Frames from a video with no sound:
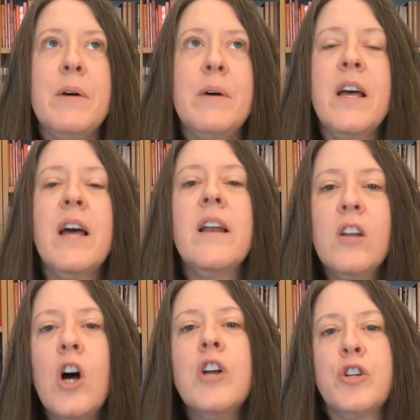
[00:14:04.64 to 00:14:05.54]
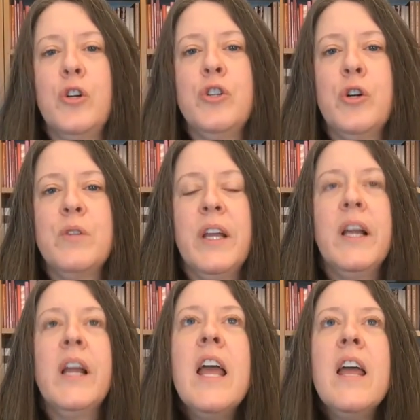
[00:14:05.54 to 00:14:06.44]
about that in logical terms. Like,
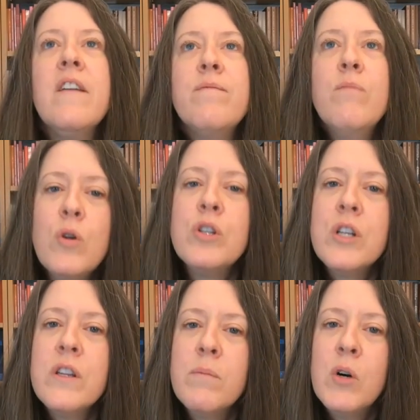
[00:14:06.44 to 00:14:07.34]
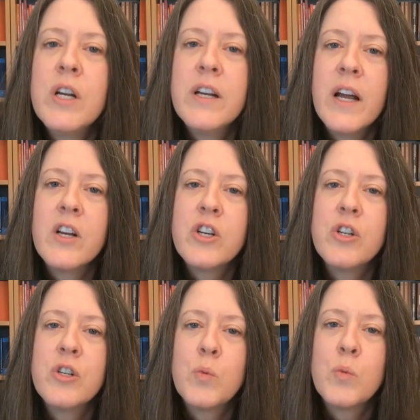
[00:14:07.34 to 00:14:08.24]
if most of the
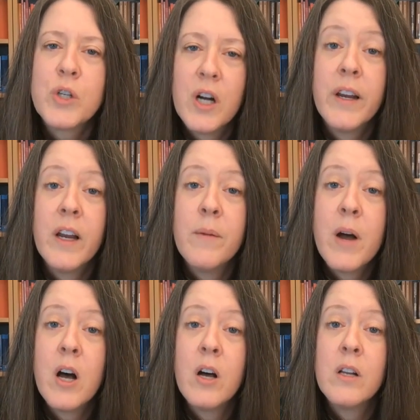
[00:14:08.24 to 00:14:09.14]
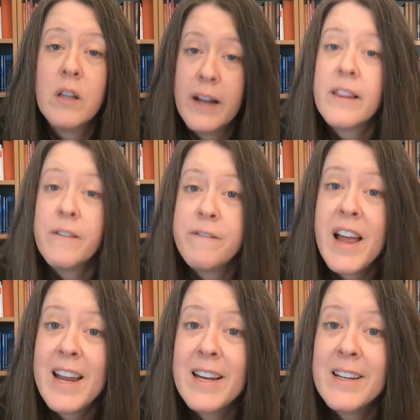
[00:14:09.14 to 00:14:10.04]
multinationals we're talking about, like the
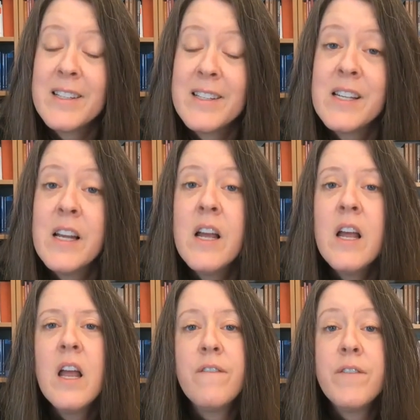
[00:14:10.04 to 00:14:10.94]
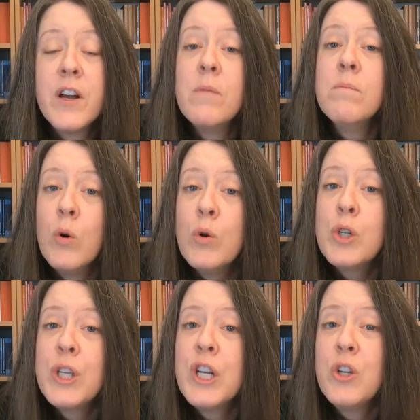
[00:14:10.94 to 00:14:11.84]
FANGs, if they're
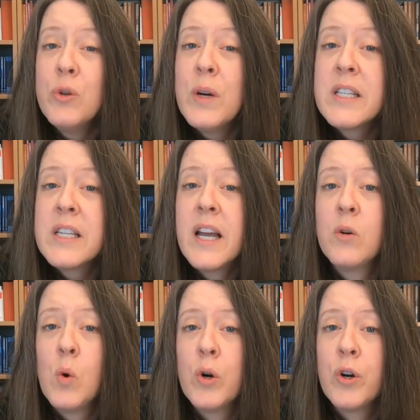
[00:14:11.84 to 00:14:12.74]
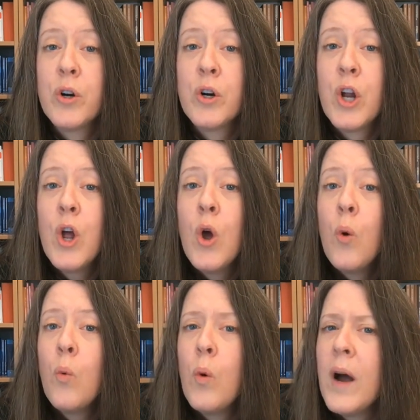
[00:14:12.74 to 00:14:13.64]
mostly US headquartered,
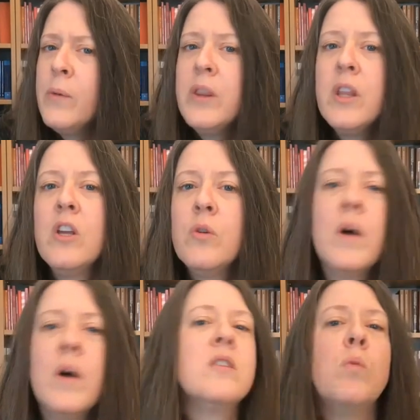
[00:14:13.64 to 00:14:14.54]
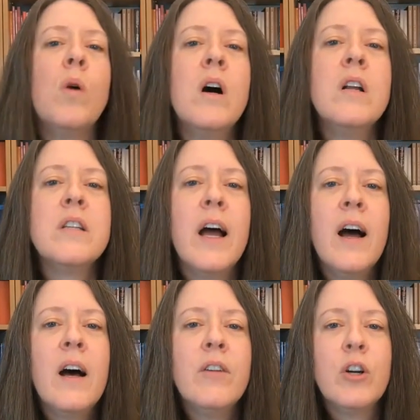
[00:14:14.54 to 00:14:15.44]
why would the US want to
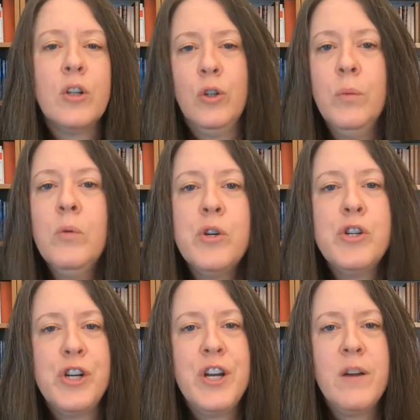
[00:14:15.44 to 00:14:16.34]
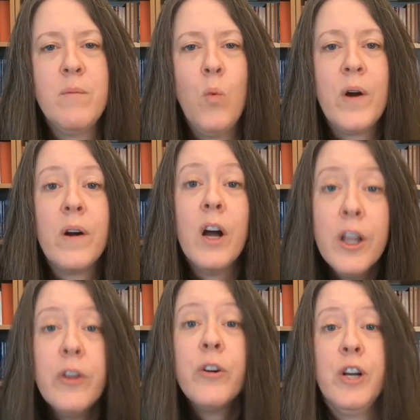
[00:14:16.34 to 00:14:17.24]
have a global regime where
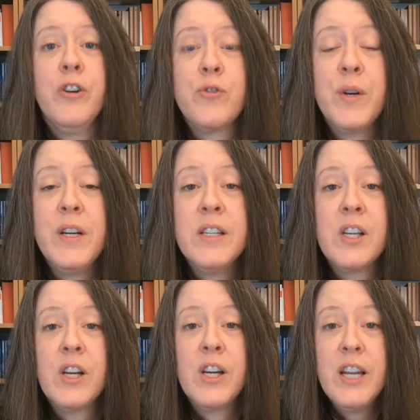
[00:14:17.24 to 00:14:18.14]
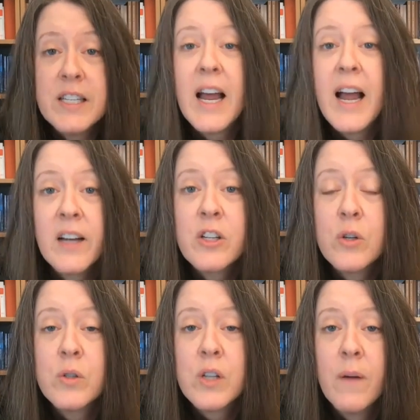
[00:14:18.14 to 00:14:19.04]
other countries can tax?
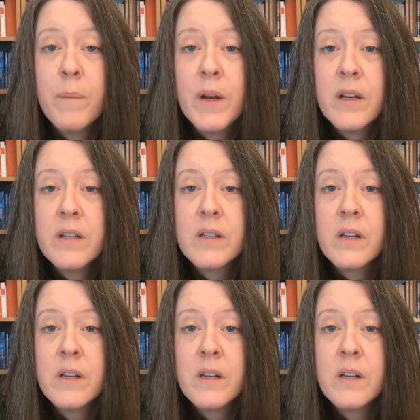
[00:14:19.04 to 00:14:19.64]
those companies?